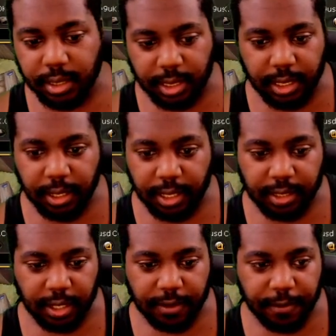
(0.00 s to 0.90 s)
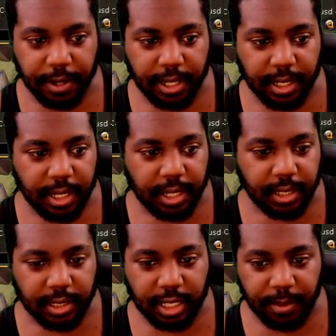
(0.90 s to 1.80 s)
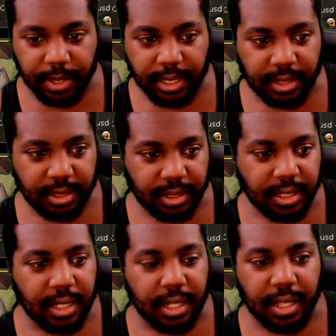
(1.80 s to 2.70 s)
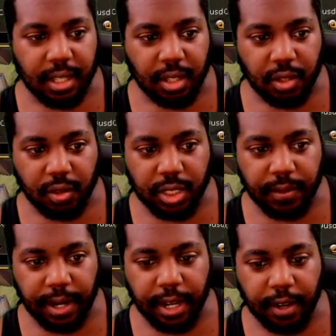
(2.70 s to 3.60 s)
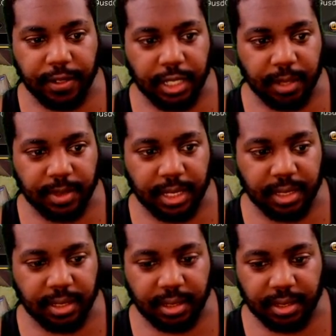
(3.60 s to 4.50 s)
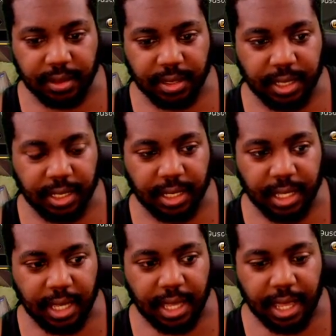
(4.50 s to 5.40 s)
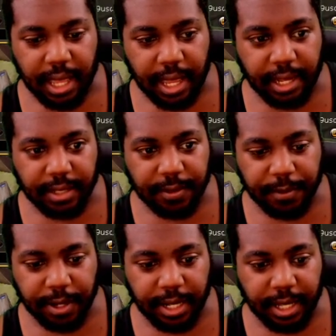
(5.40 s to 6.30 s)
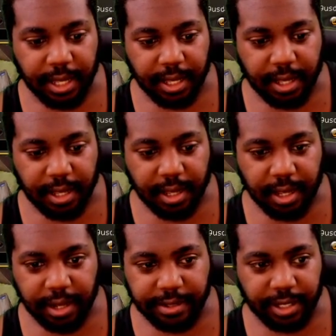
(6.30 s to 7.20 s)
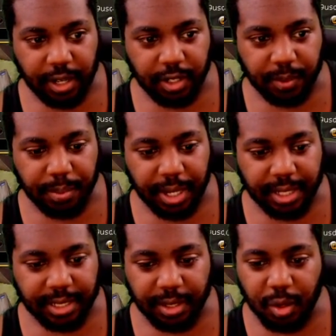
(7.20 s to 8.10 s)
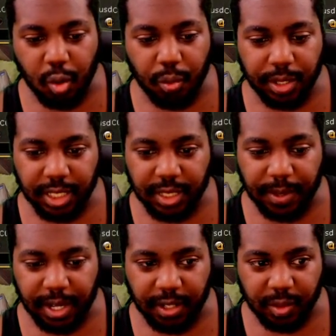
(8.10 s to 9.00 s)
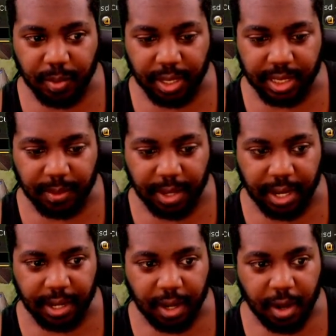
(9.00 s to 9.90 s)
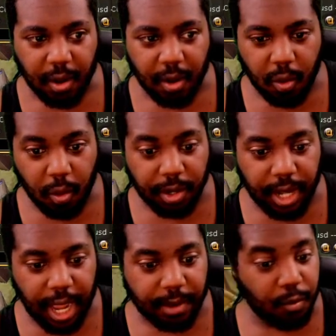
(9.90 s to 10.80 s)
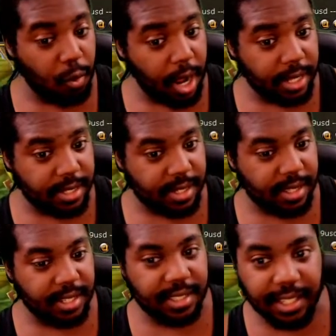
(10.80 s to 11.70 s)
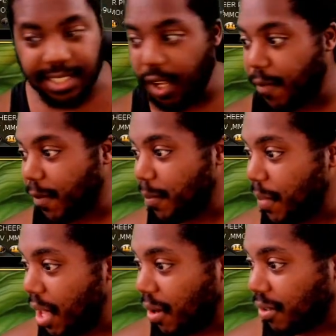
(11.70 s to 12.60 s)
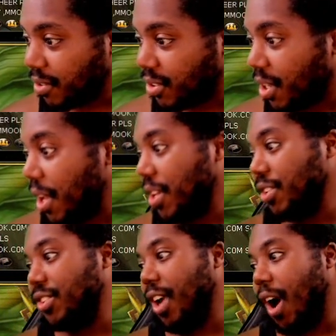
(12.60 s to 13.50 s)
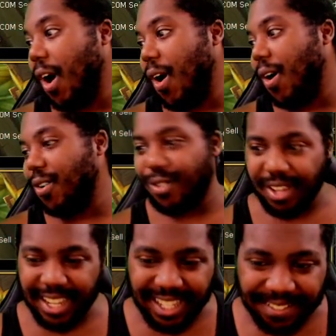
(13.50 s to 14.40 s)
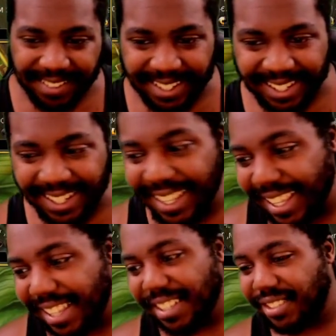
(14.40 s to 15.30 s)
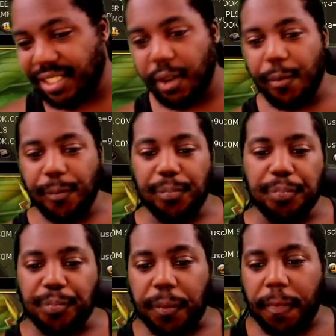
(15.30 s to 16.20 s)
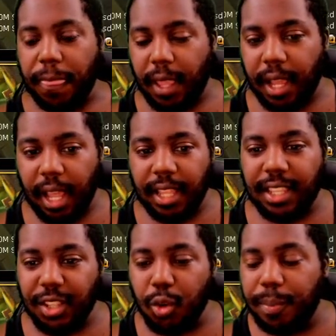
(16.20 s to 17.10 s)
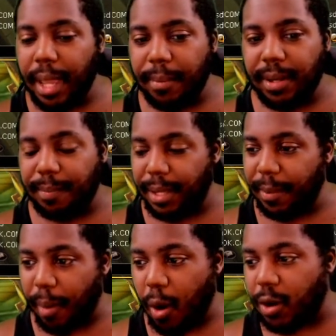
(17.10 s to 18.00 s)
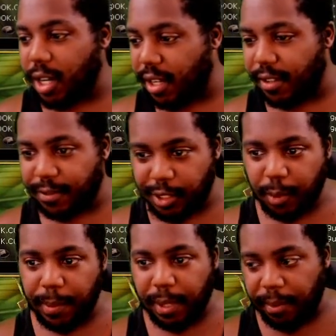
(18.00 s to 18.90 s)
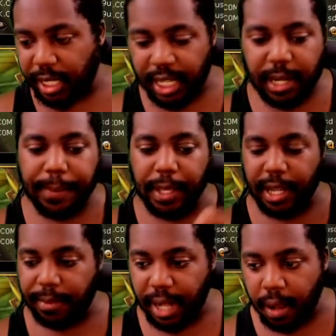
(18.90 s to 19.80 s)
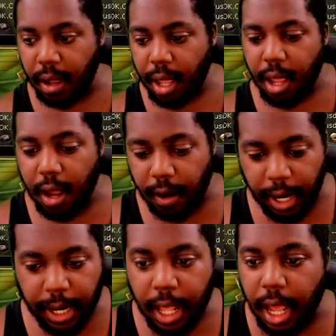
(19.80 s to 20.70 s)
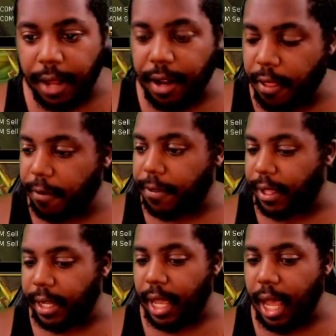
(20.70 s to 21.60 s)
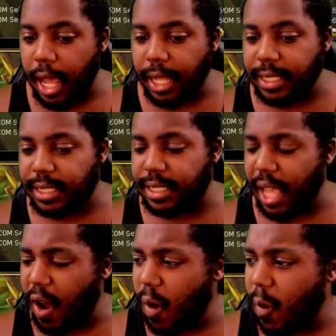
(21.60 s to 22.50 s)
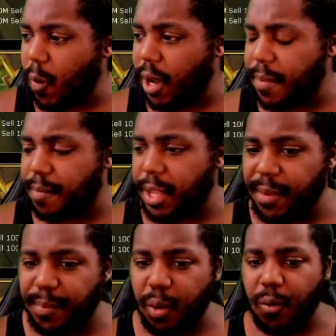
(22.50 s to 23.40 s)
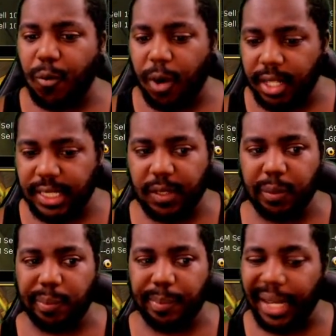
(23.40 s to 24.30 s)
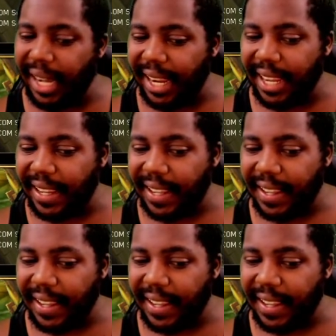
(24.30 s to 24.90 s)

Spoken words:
See, Easter egg free. It's coming. You'll see right here, if she comes in, she'll see, hey, it's free. It's $100. Who wouldn't spend $100 to buy it? Or not? What? These things sell for mills. Yo. Anyway, so you'll be able to be a part of, people coming in and be coming out. All right. Another thing, sell what people want to buy.